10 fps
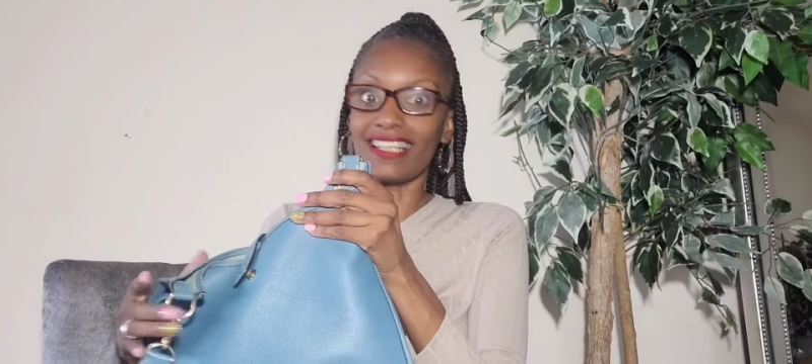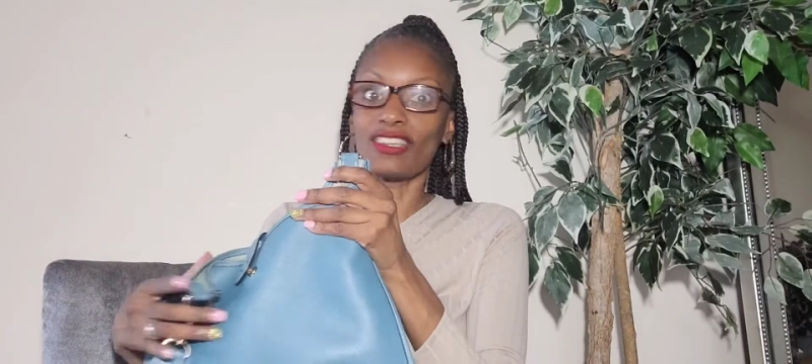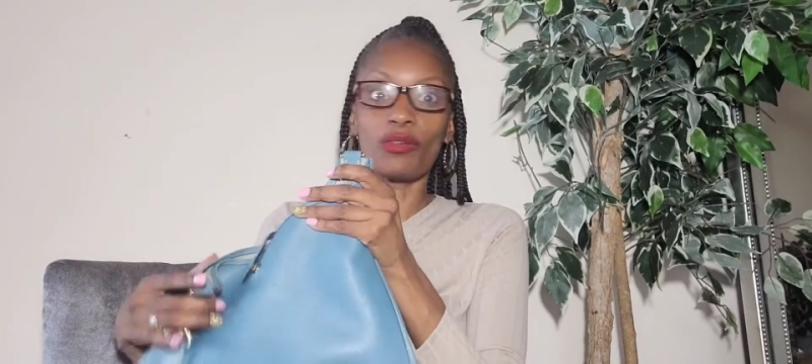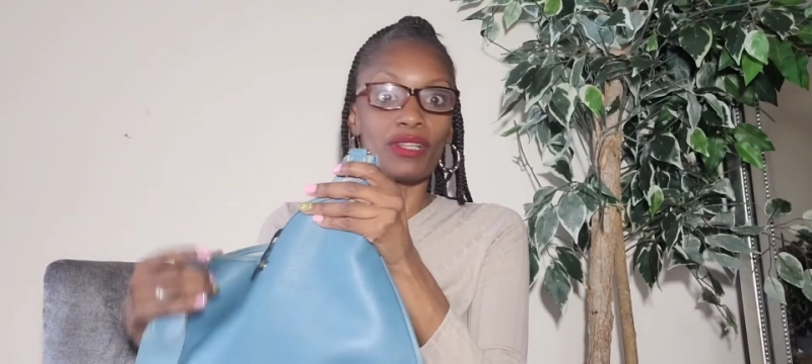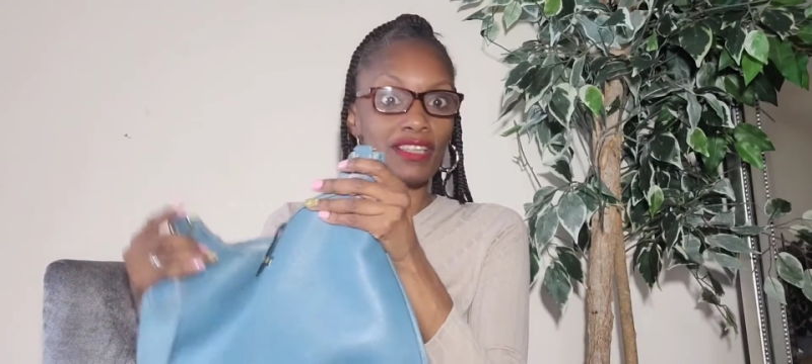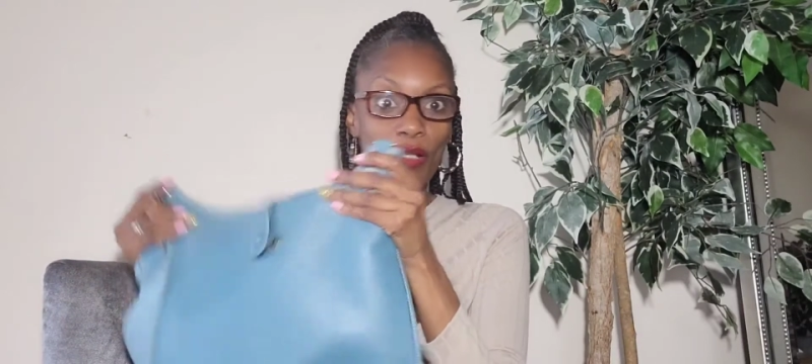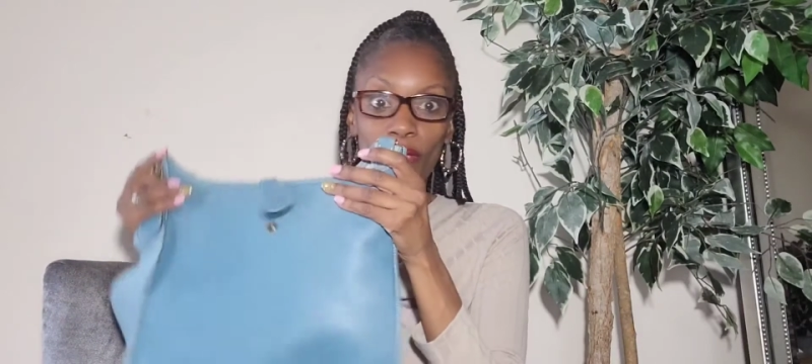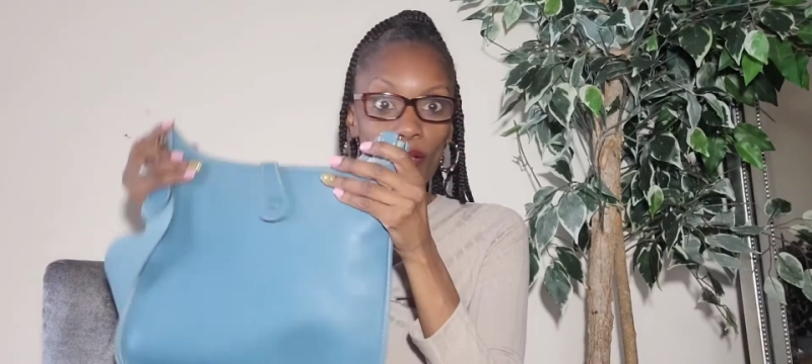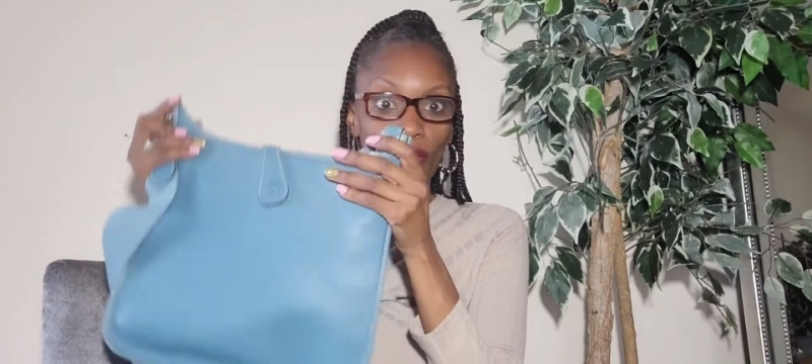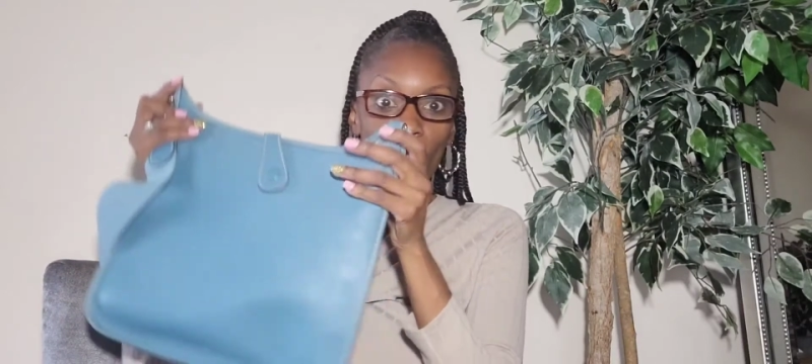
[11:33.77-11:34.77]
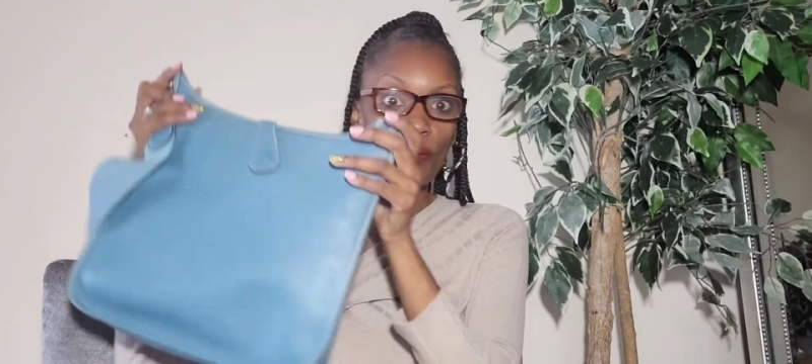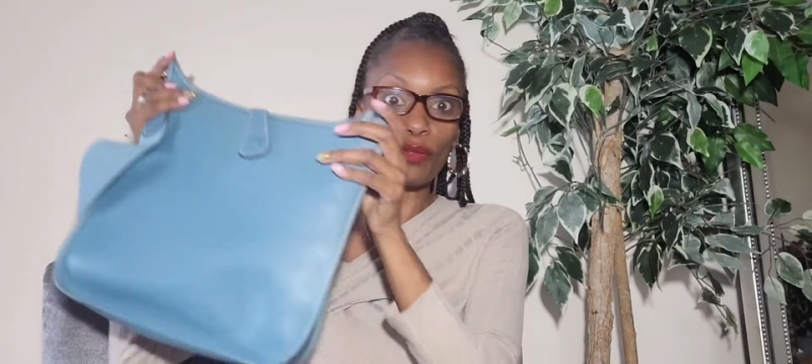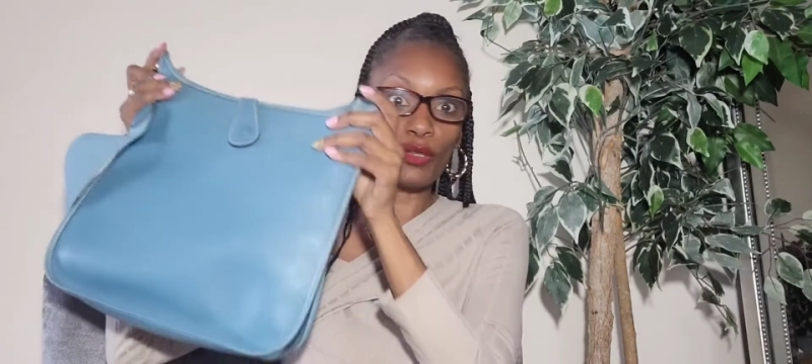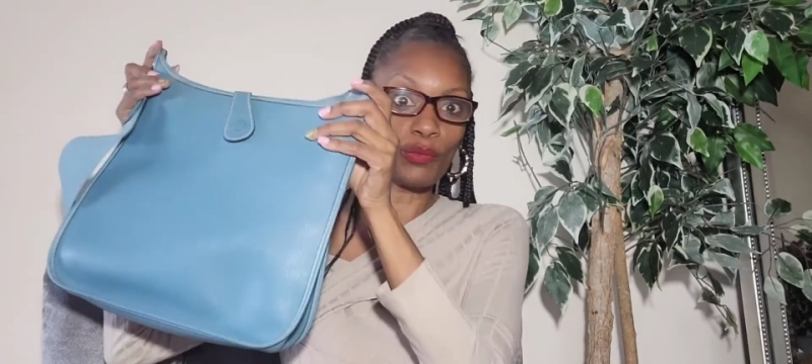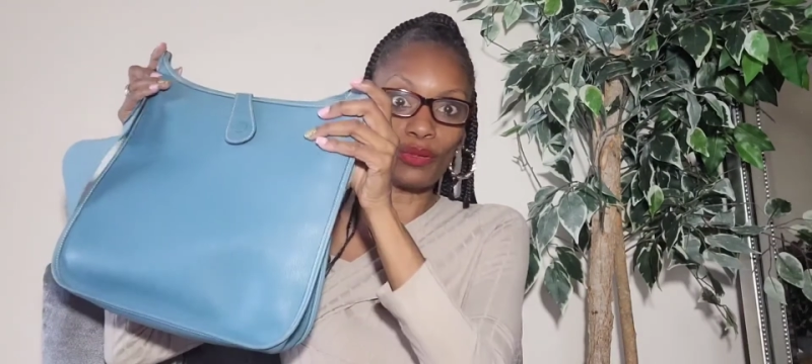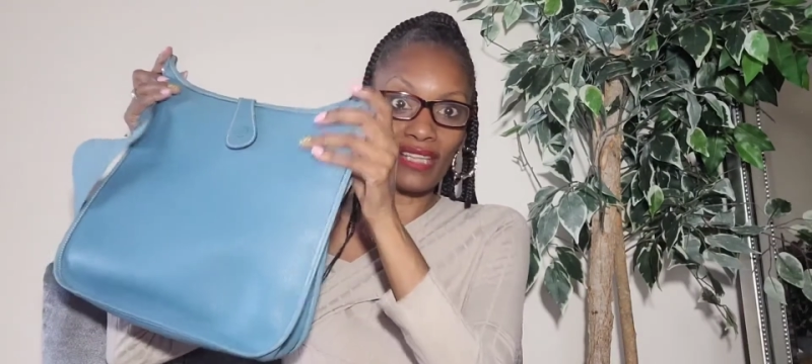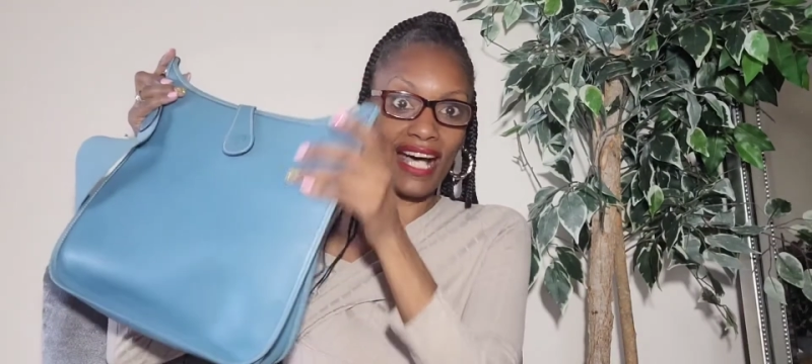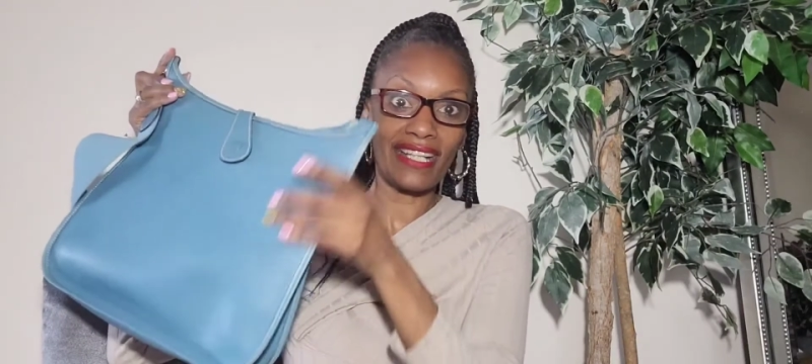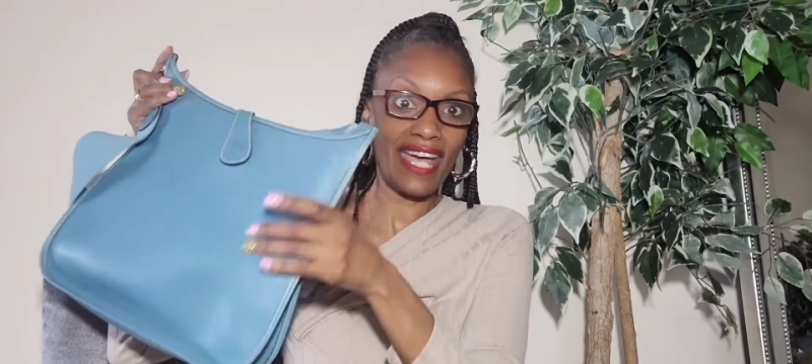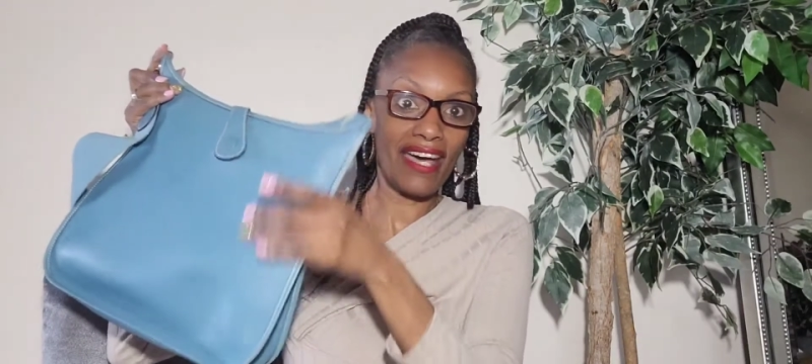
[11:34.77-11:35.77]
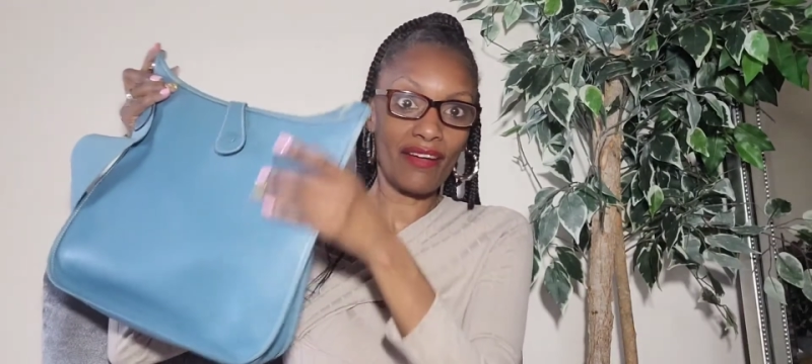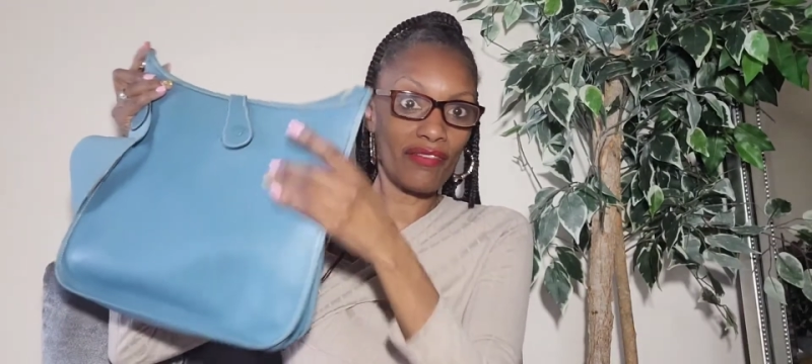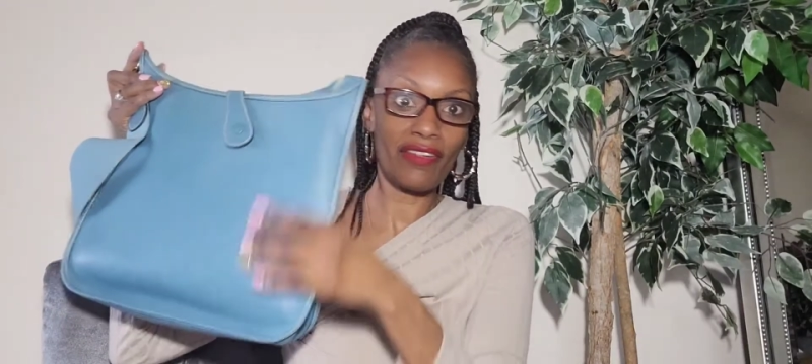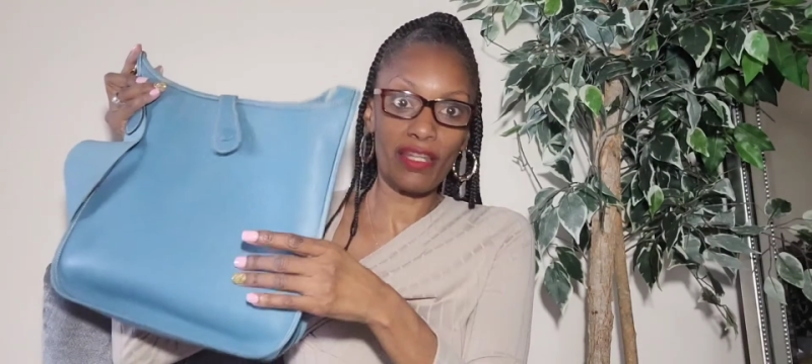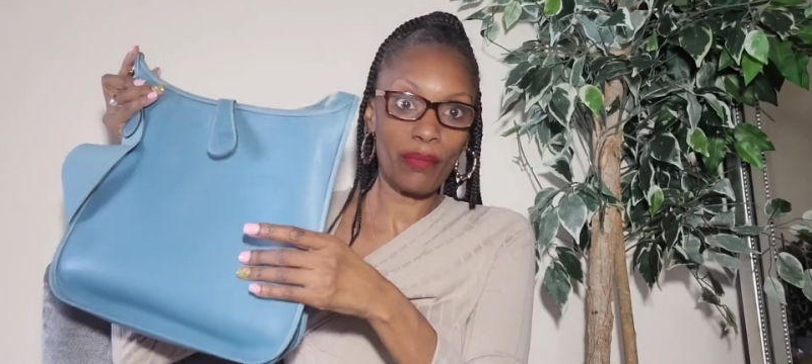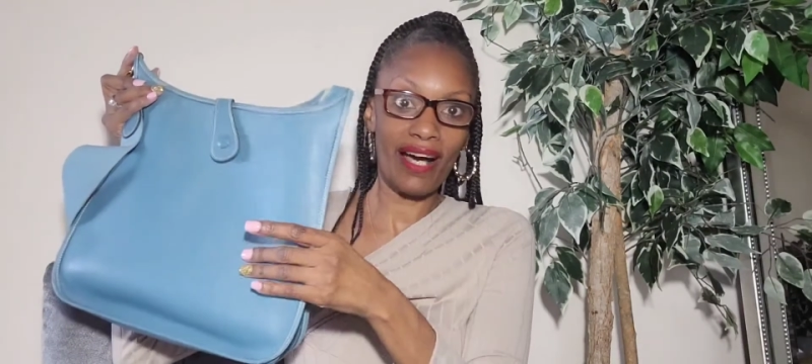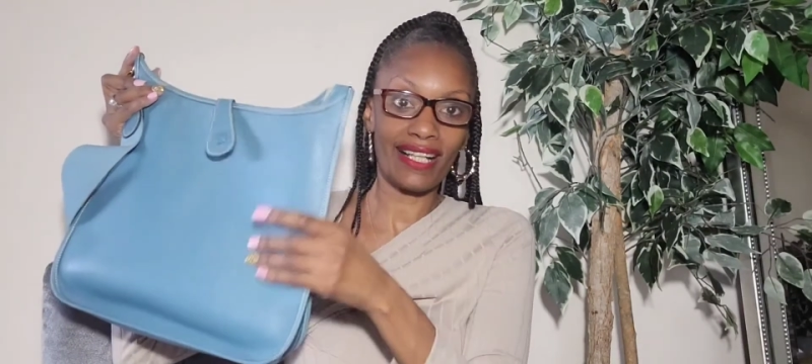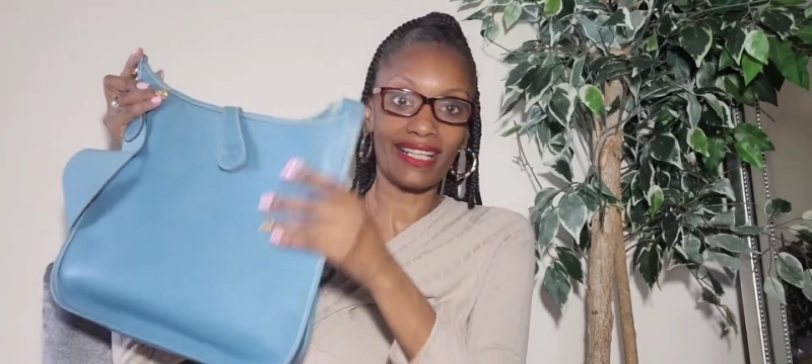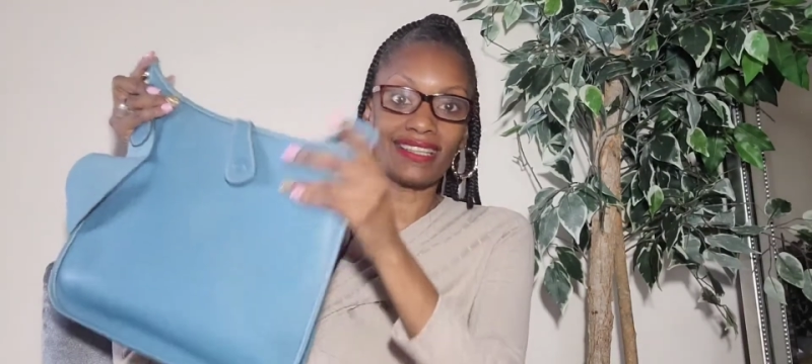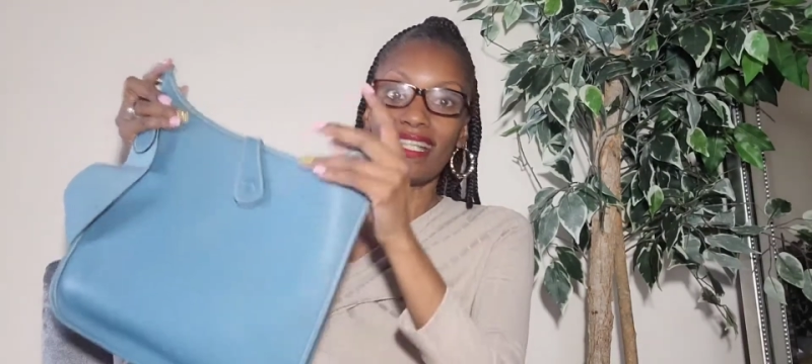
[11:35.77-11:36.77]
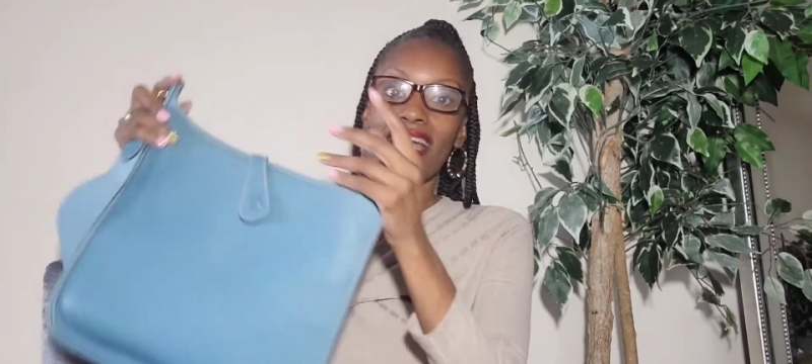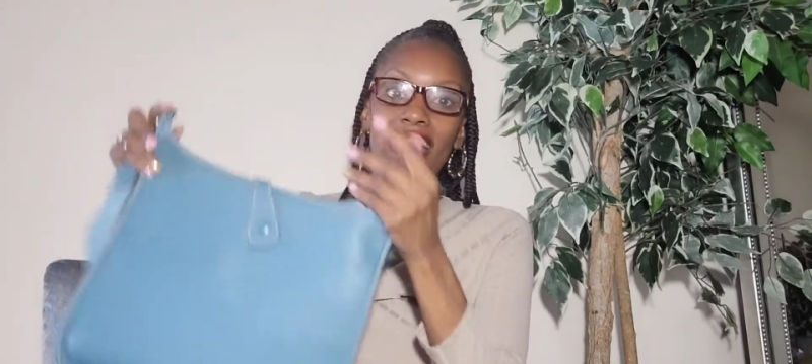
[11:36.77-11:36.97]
or no, you will not have the pocket